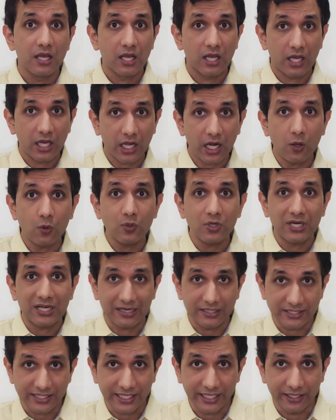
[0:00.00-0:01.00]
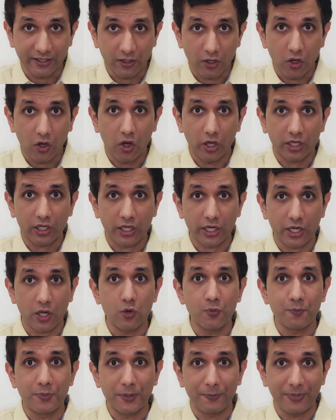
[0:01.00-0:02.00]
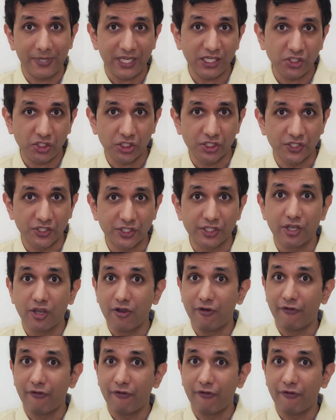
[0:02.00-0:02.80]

crown cutting or crown preparations